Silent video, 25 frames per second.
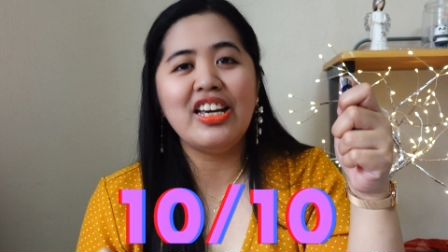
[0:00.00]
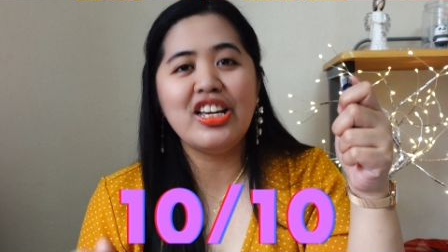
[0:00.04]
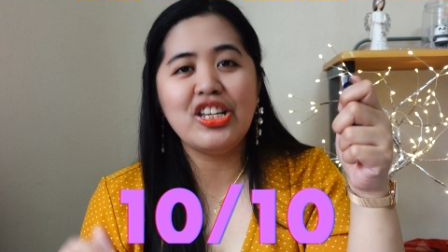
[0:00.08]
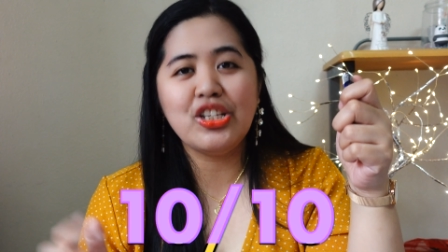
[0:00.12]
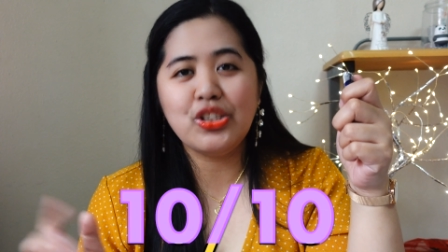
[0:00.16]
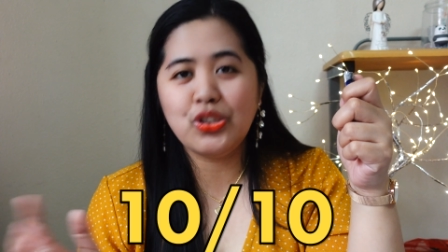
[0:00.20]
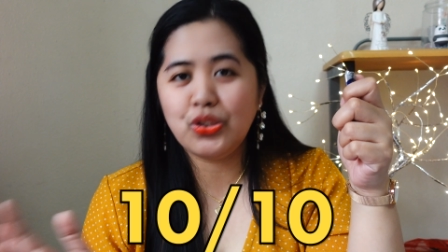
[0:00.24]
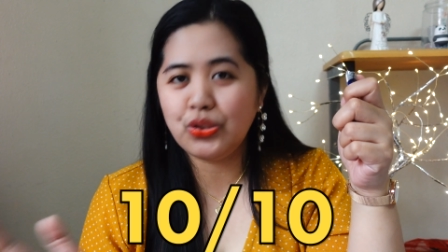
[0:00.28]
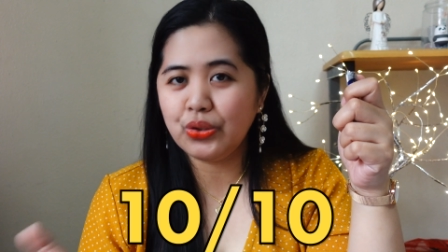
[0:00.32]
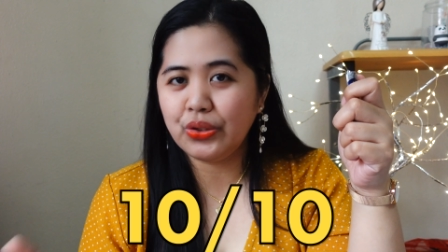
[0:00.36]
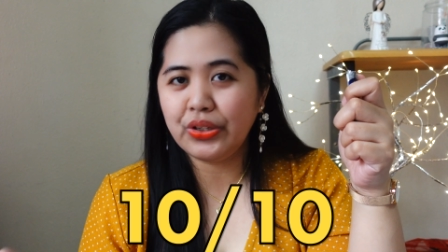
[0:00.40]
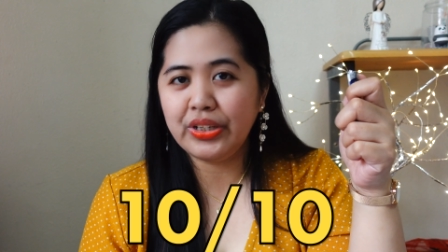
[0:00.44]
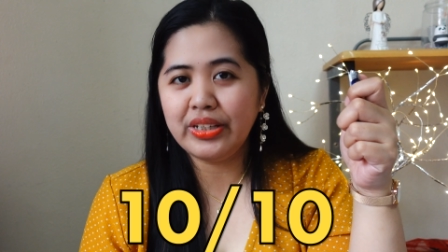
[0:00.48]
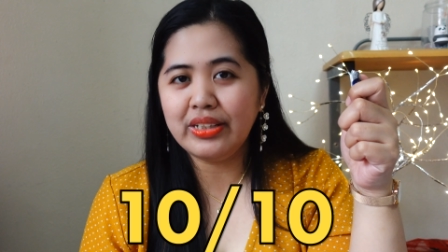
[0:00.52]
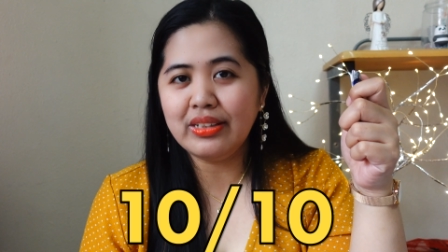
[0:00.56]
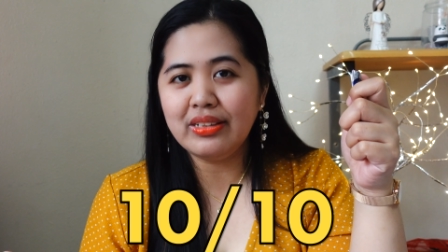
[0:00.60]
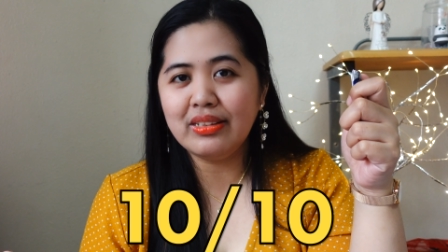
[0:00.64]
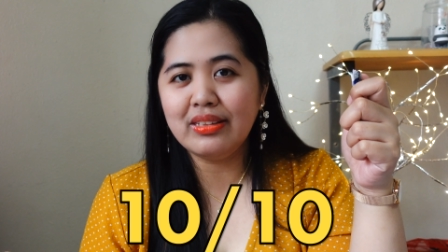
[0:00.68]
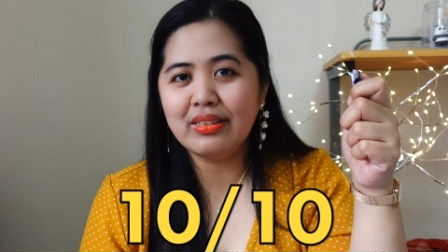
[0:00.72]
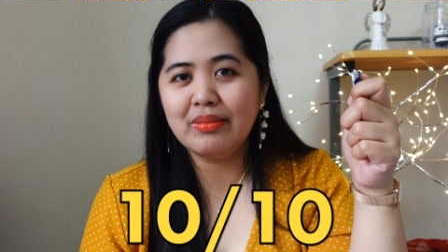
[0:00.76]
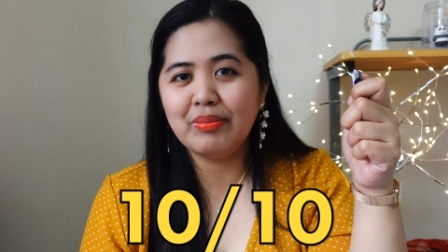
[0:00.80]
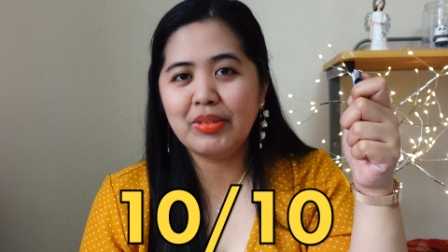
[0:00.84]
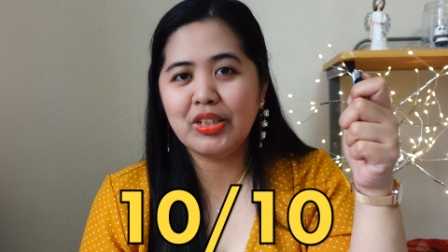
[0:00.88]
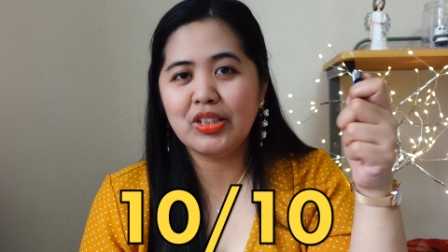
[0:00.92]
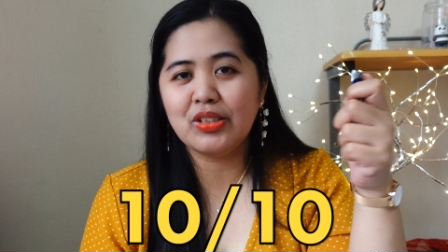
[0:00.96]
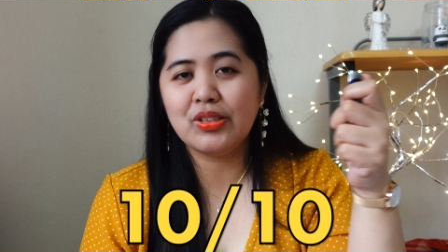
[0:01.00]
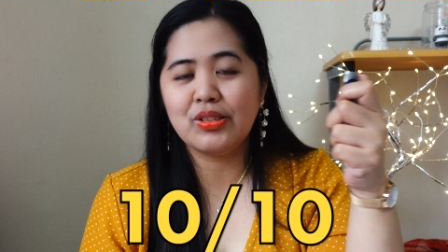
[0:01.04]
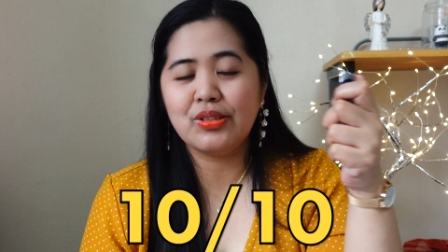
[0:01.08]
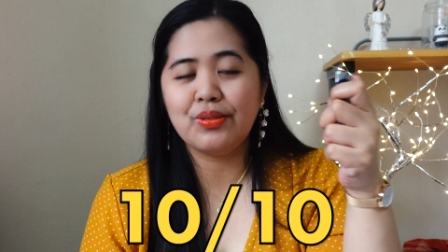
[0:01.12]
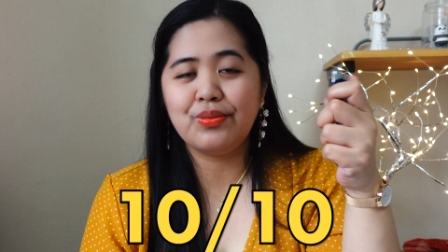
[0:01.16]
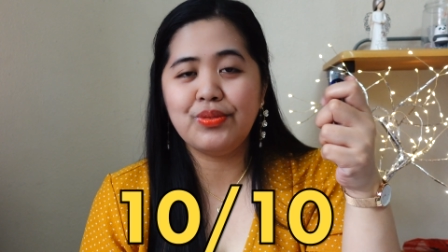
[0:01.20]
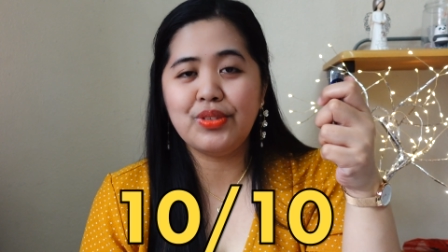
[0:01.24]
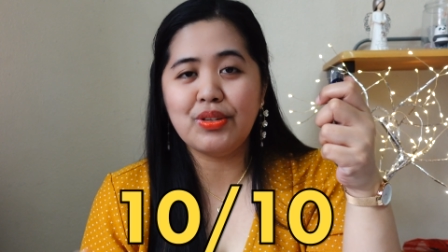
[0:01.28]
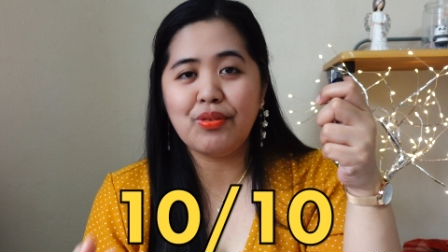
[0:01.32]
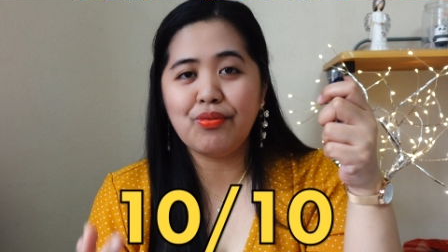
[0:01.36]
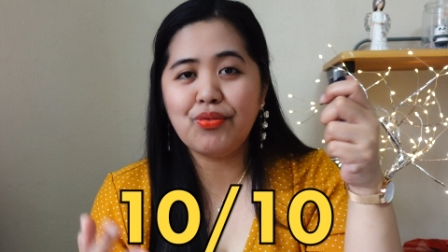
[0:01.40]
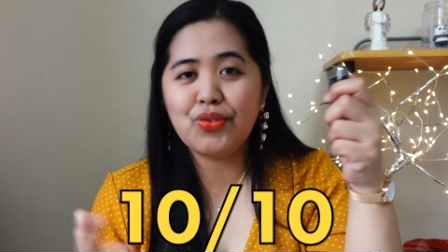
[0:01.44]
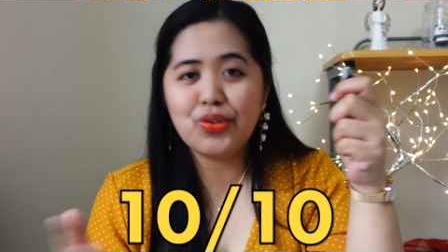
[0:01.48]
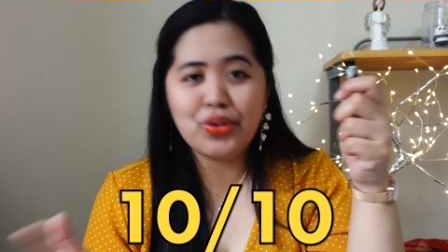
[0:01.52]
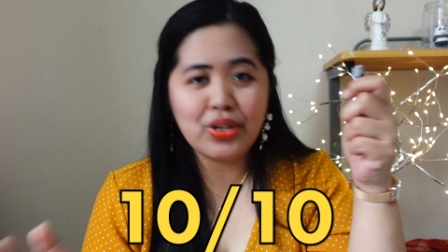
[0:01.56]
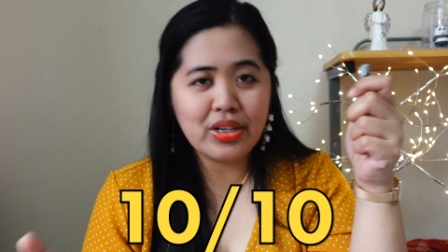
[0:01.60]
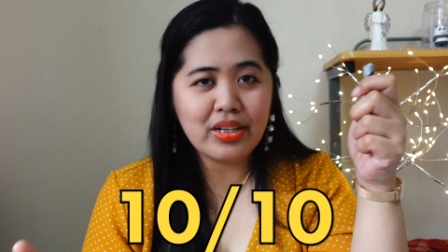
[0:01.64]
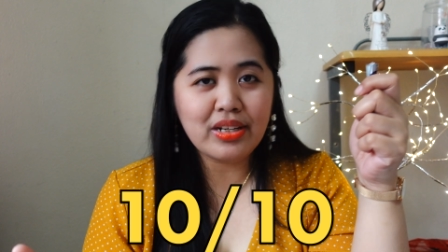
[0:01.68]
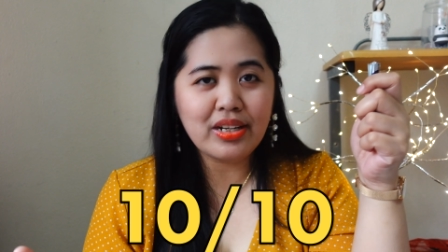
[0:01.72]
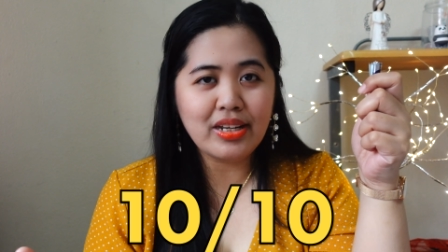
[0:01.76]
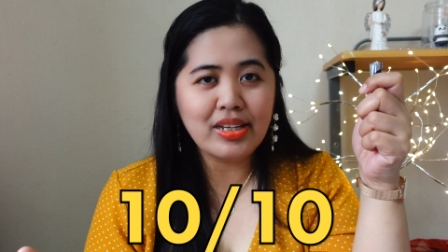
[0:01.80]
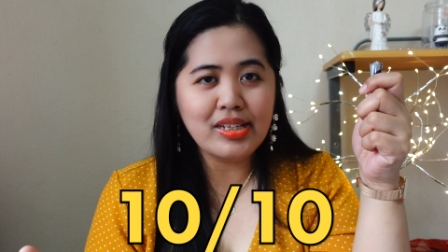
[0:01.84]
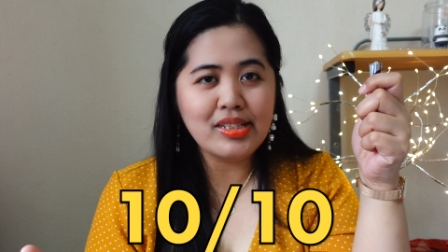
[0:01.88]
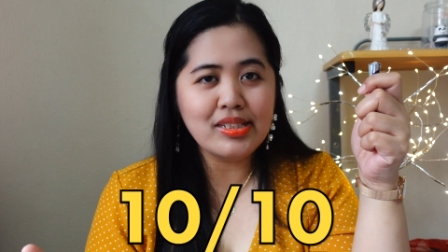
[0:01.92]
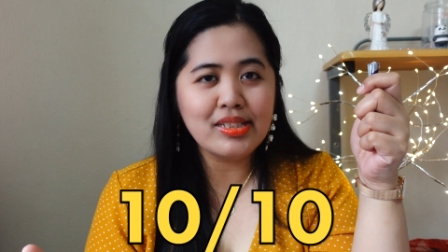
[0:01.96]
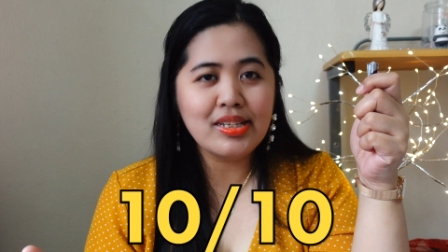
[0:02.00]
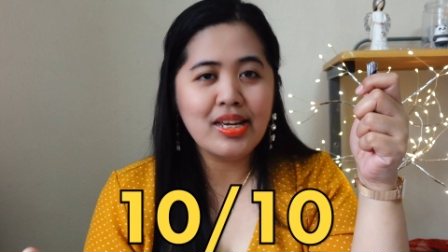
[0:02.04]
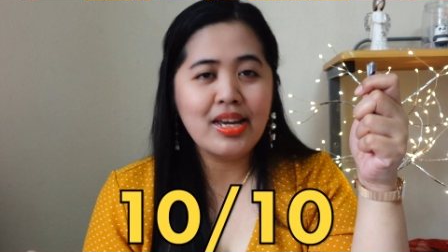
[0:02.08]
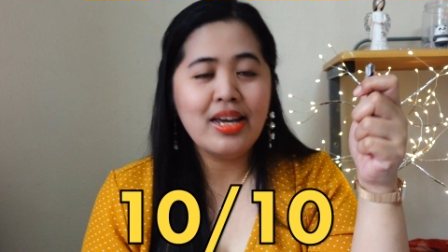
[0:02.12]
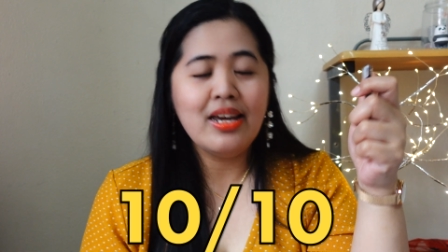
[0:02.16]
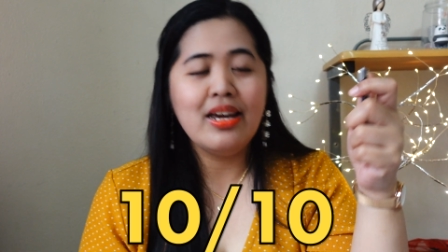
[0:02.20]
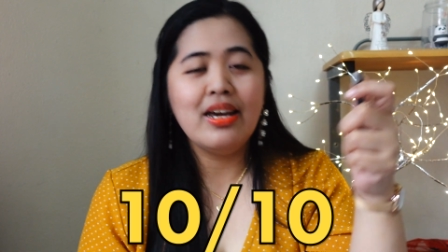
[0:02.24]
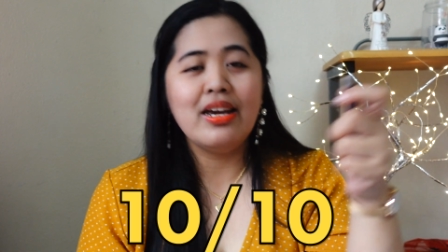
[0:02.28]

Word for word: enjoy it because of the fruity taste,